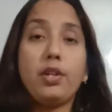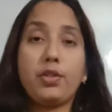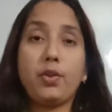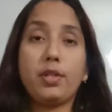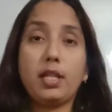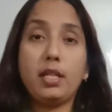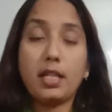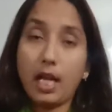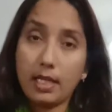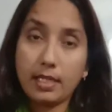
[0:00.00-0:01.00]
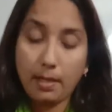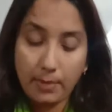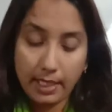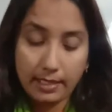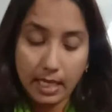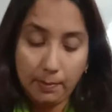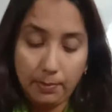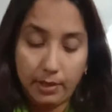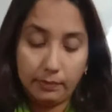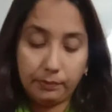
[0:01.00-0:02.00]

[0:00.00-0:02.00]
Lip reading: resources are some examples.